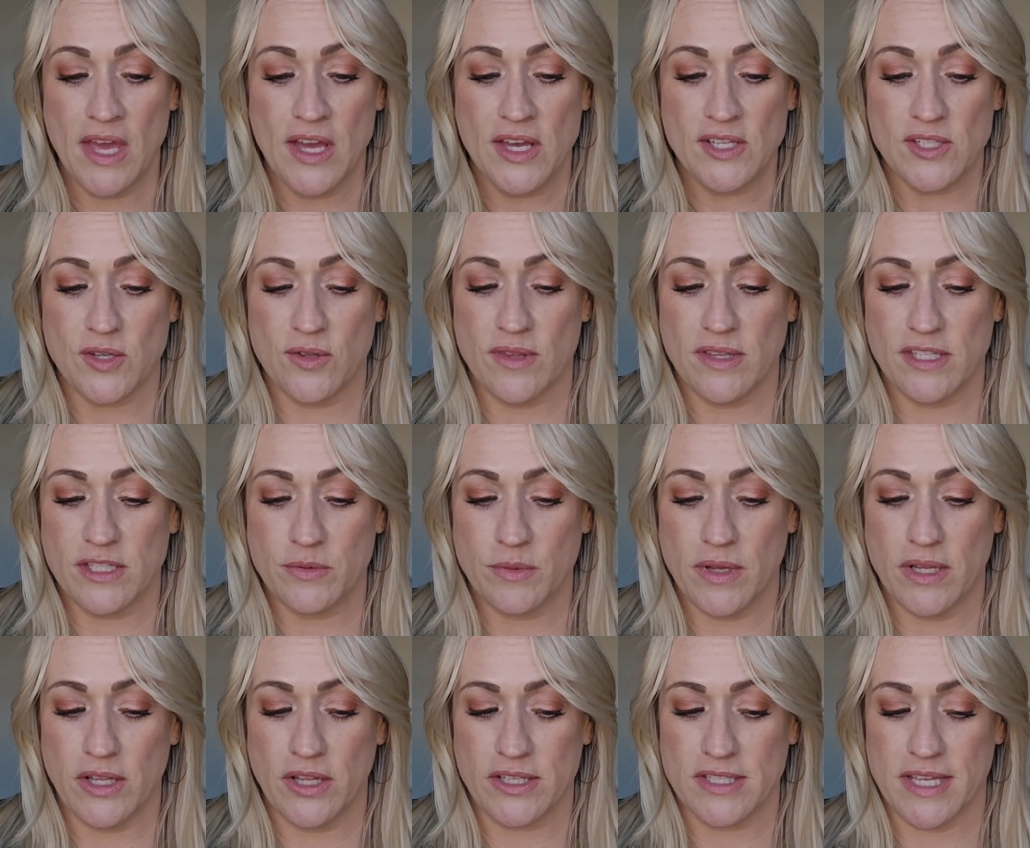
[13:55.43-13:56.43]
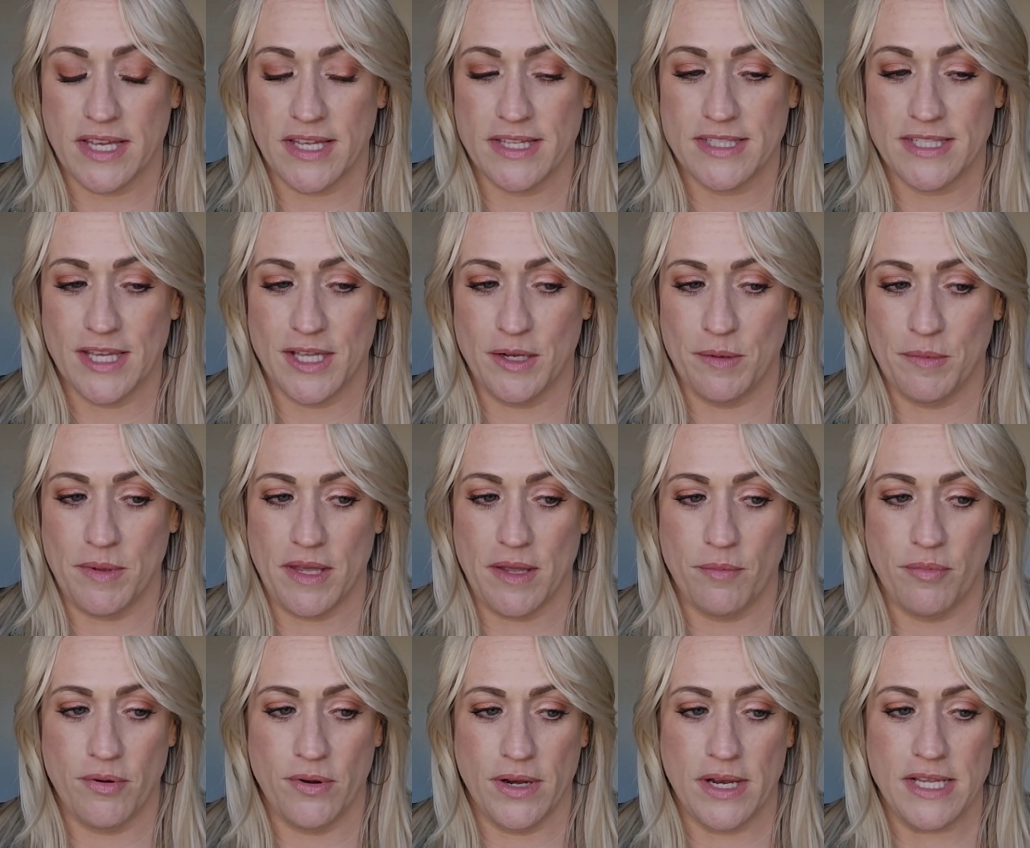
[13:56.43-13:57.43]
So this one looks like it's going to be
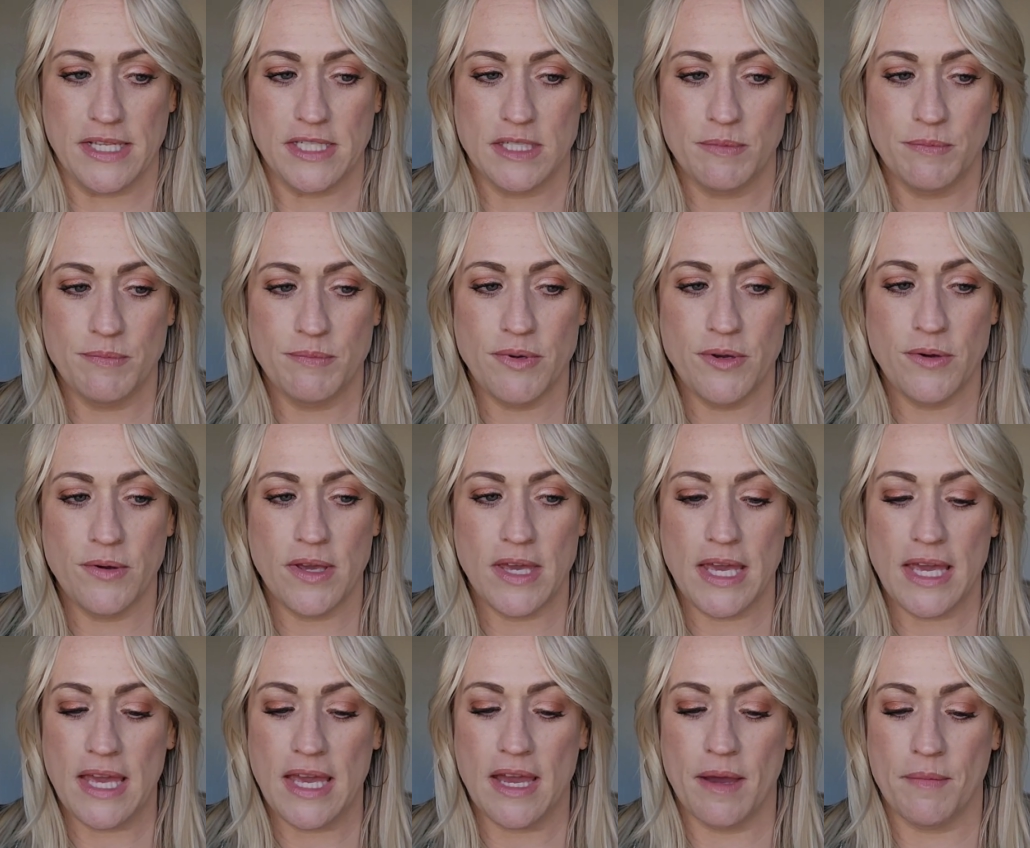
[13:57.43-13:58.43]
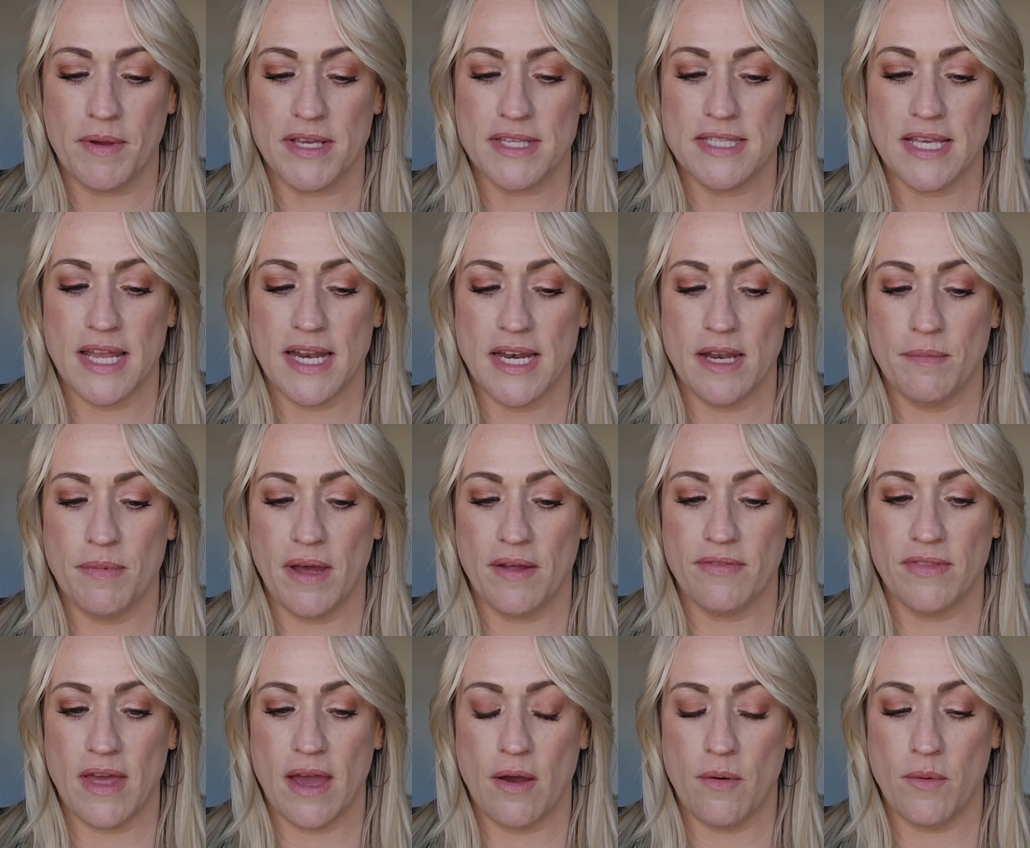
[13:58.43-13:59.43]
pretty spooky. I'm excited about
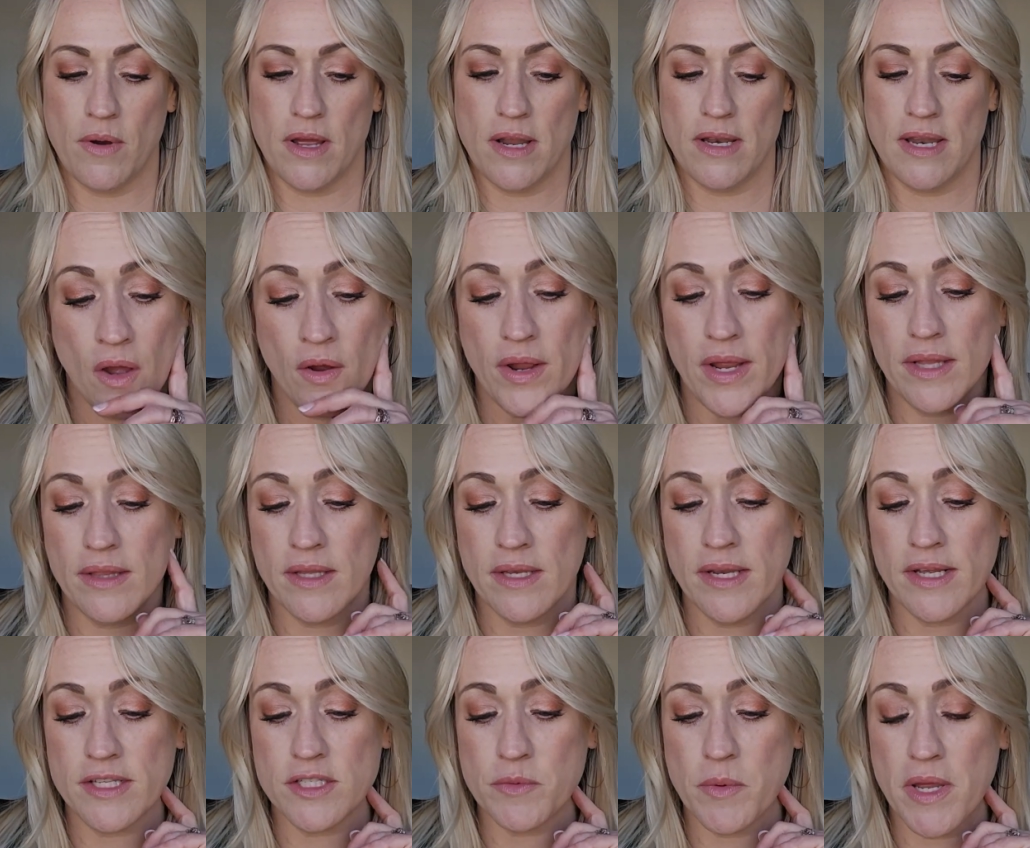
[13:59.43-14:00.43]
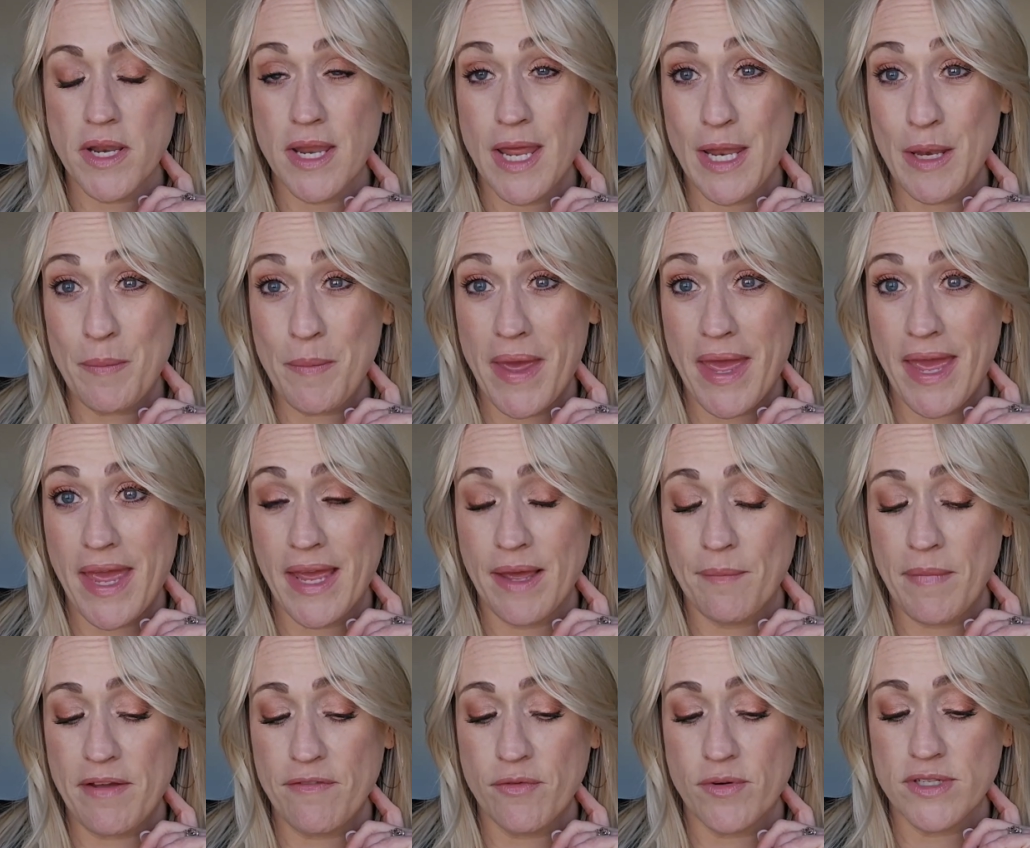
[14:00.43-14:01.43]
that one. All right, the next one in May
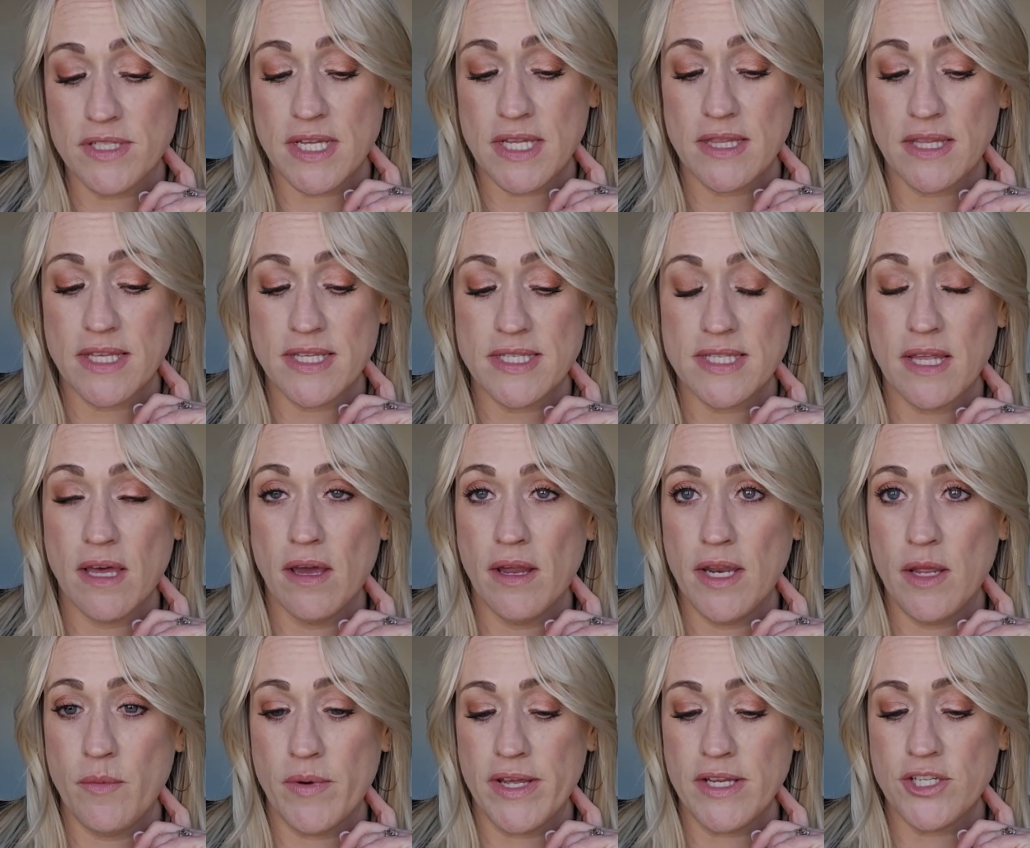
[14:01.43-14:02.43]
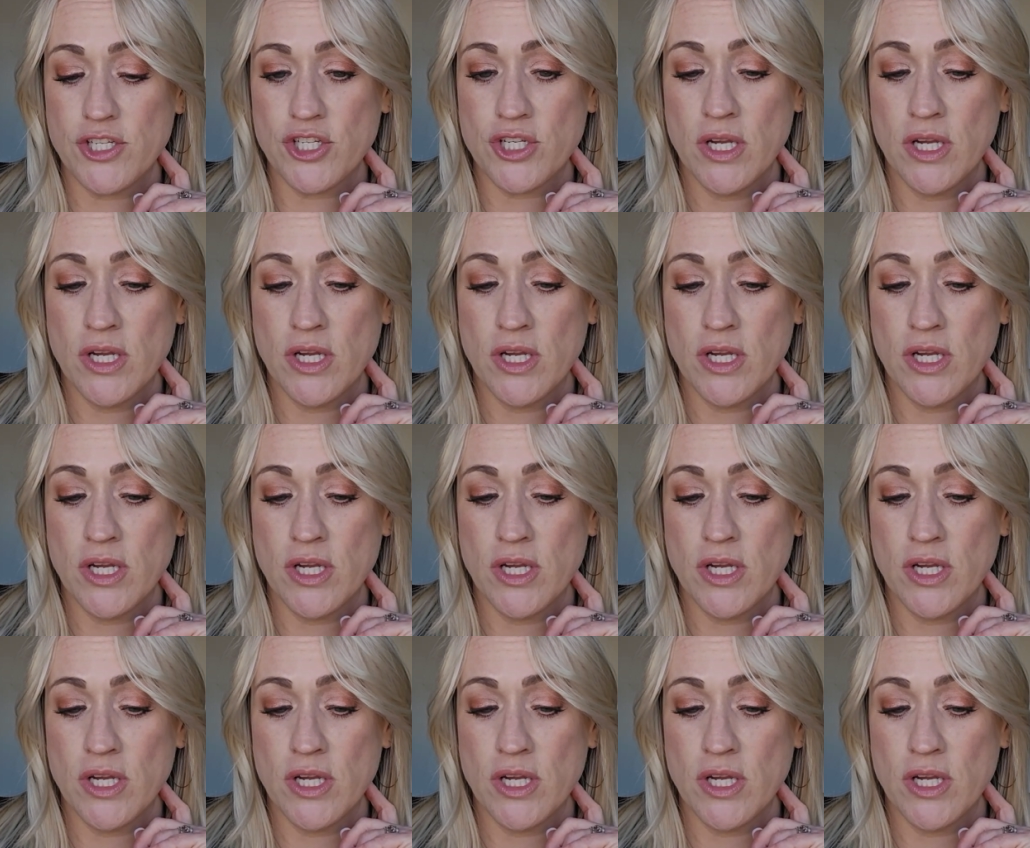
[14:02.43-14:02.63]
14th, is The Honey Witch.